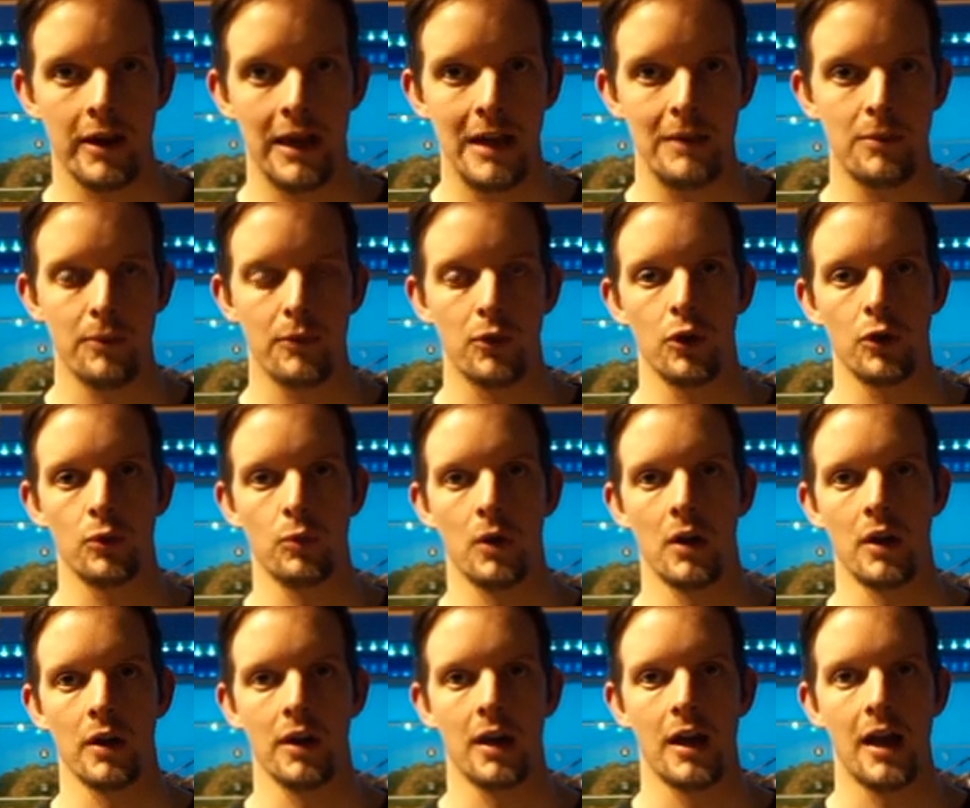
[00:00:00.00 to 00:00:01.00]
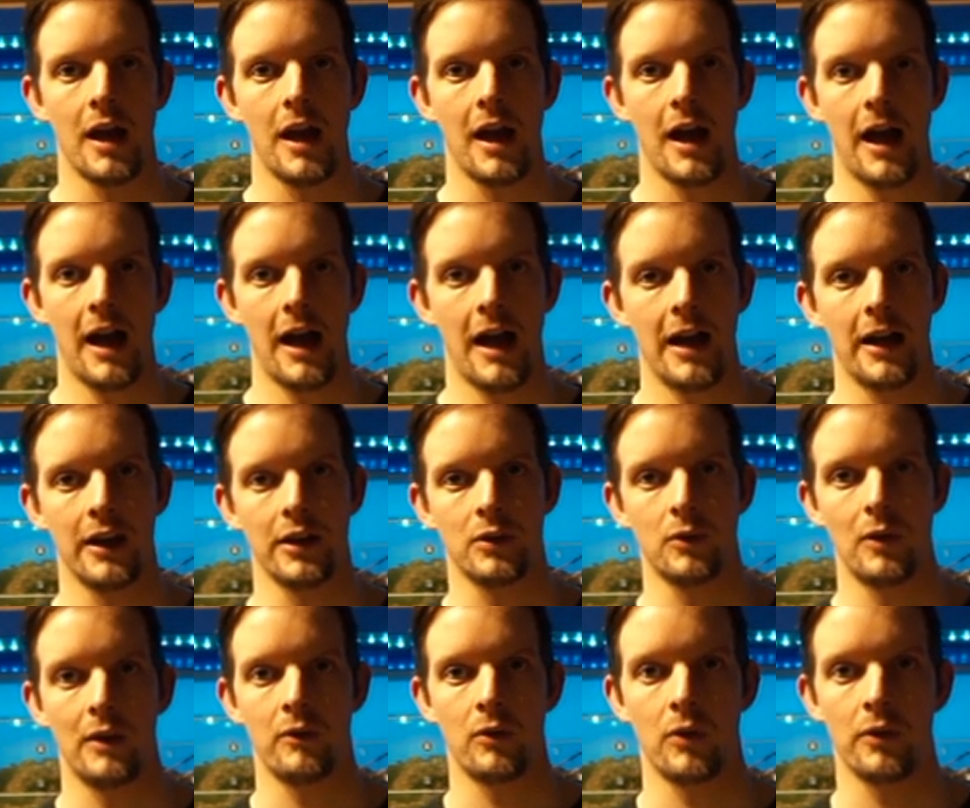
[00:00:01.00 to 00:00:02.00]
Keep up the good work, and
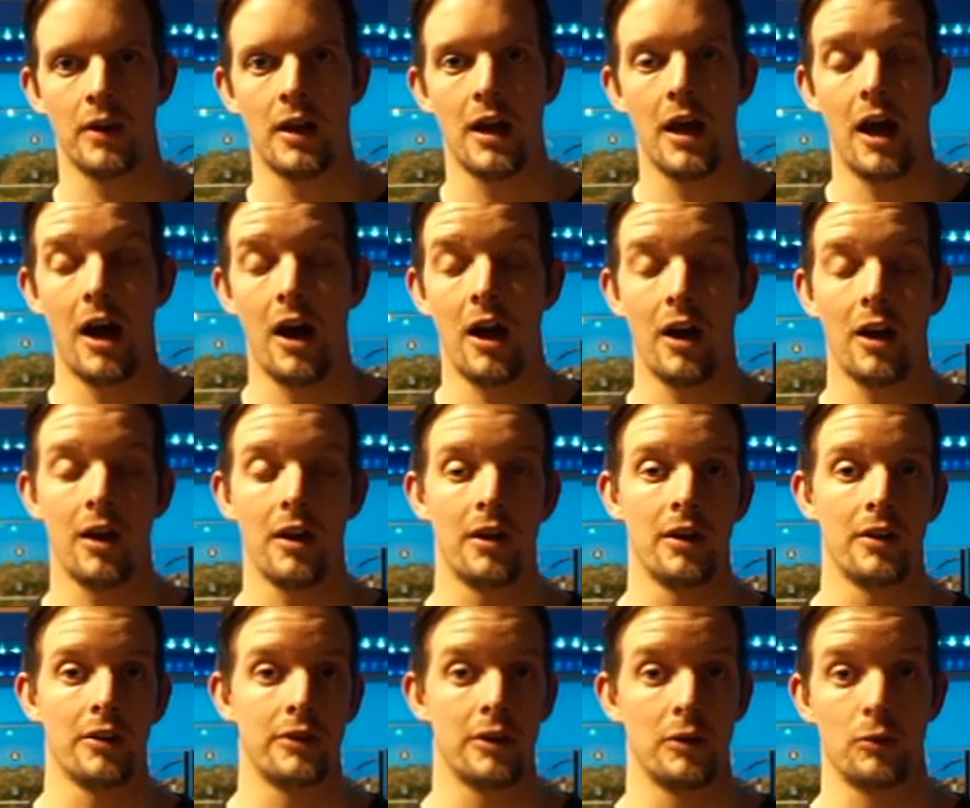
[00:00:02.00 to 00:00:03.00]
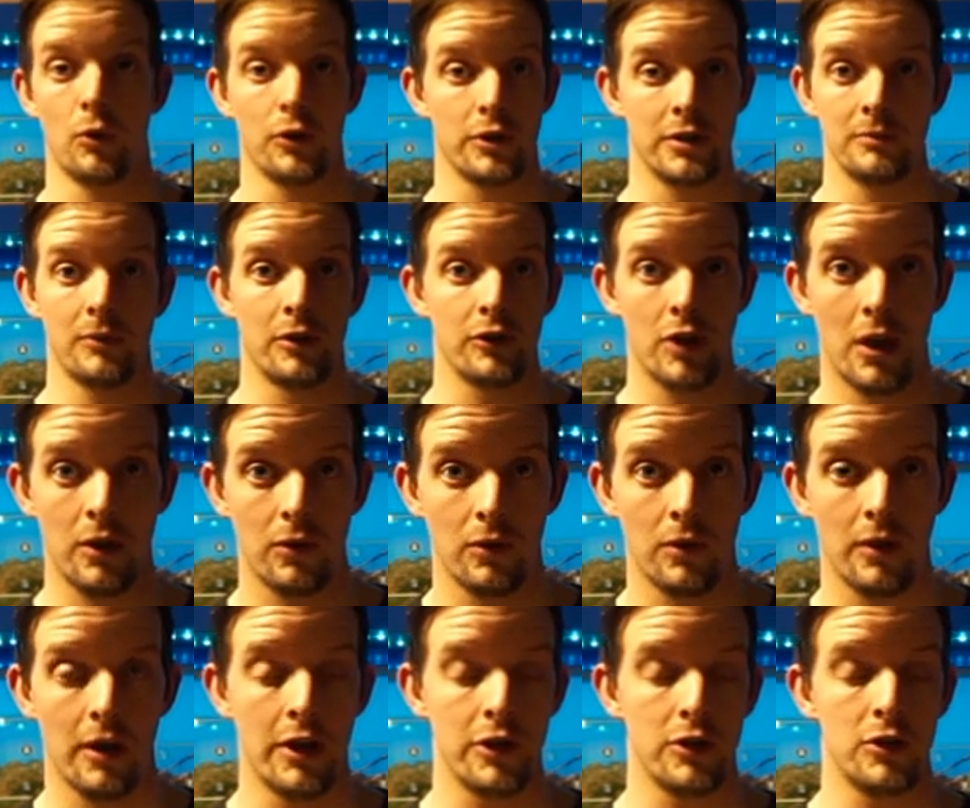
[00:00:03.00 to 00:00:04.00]
to everyone uh, that watches my
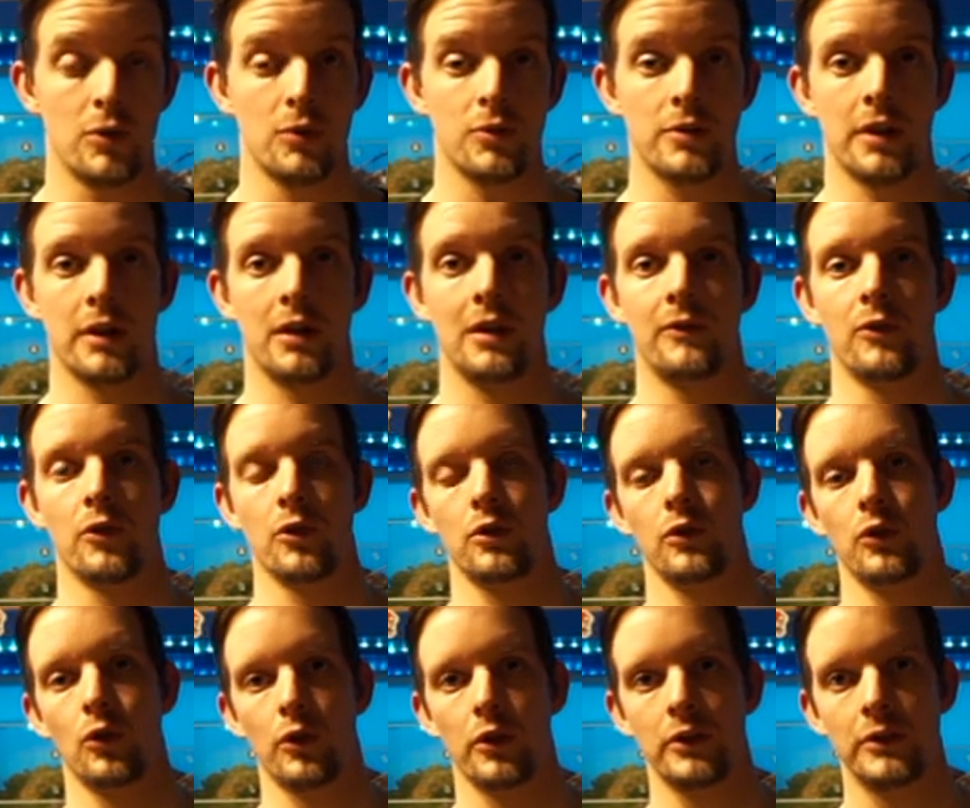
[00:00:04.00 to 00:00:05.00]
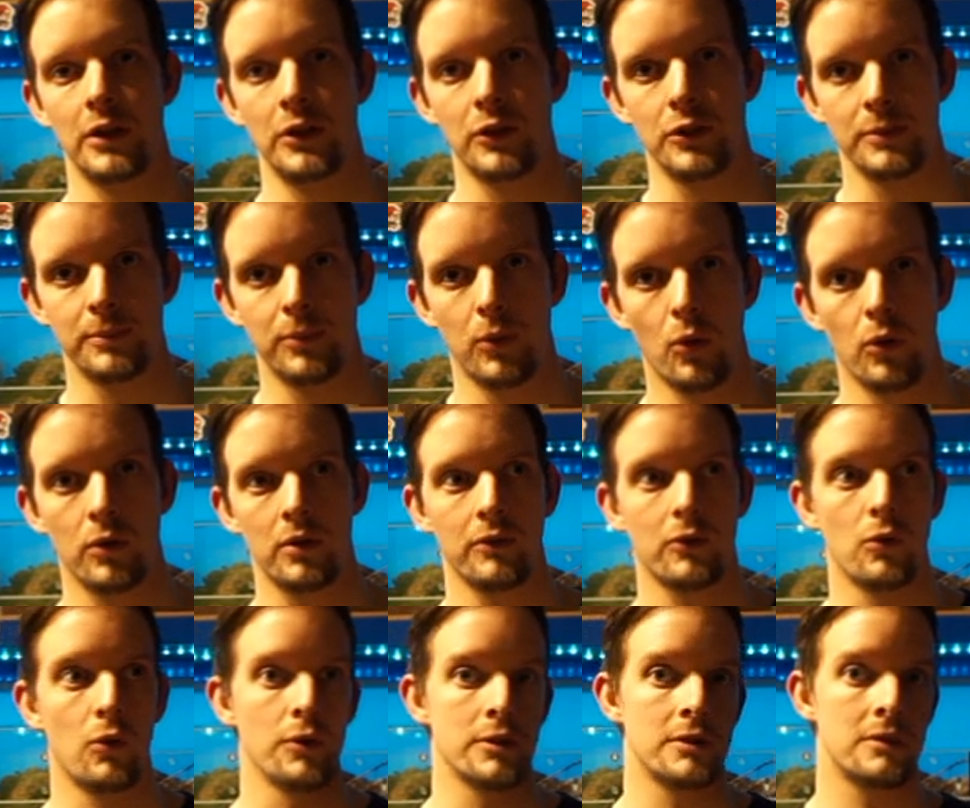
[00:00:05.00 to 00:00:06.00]
channel a huge thank you for your continued support
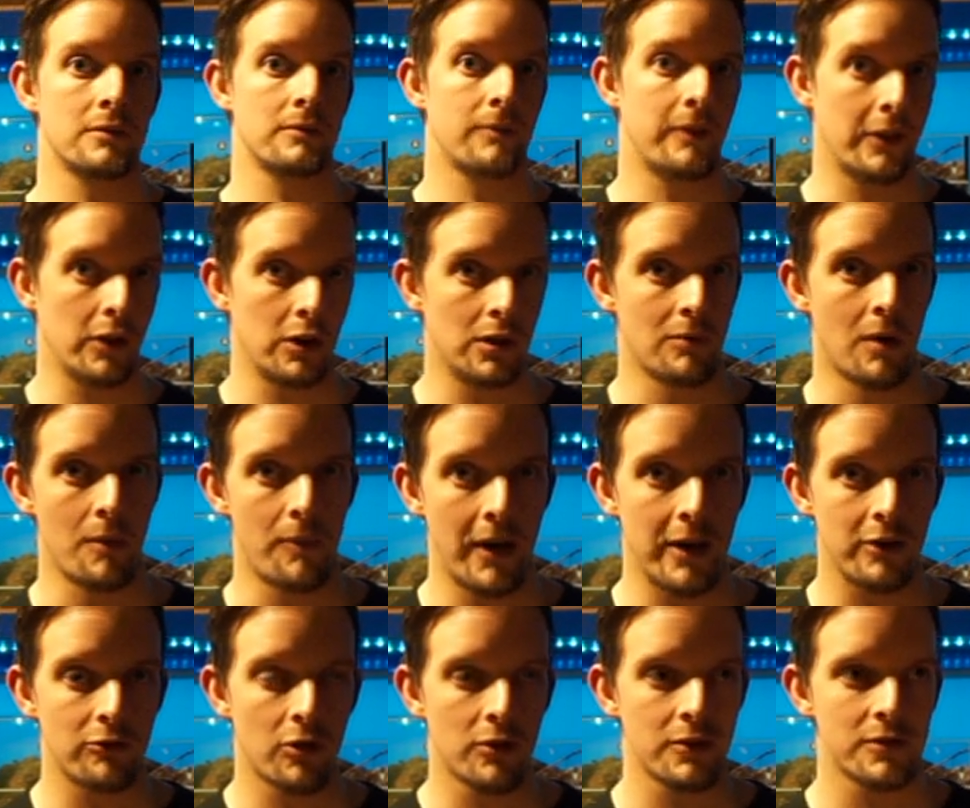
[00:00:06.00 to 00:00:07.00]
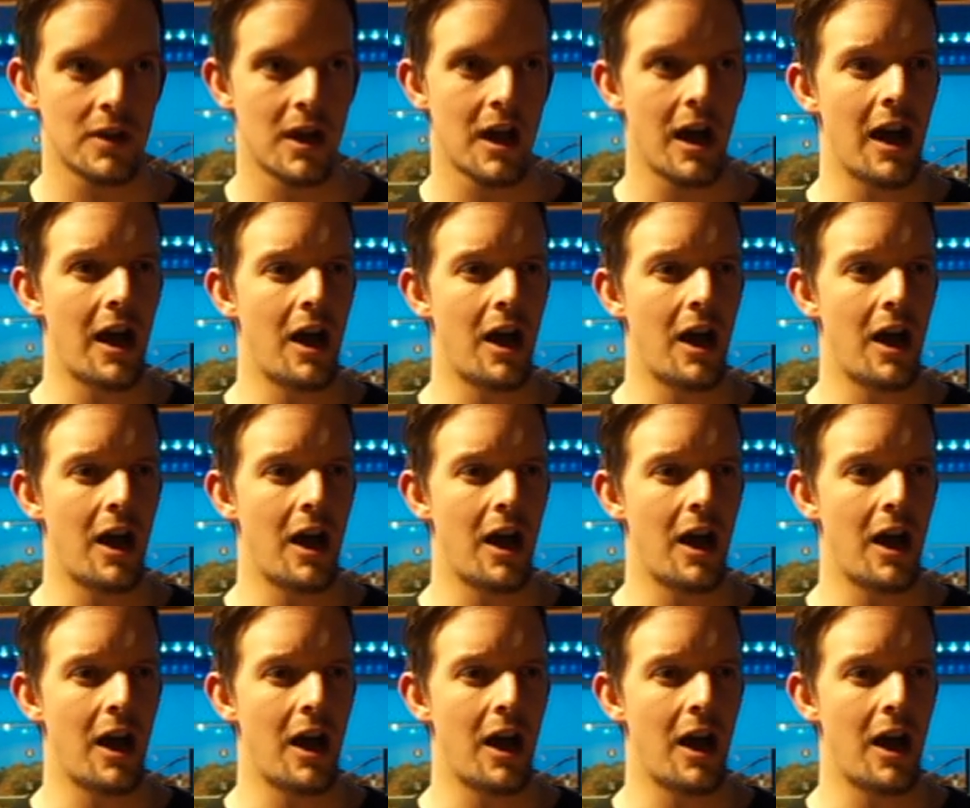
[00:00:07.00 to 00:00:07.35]
of course thank you to my patrons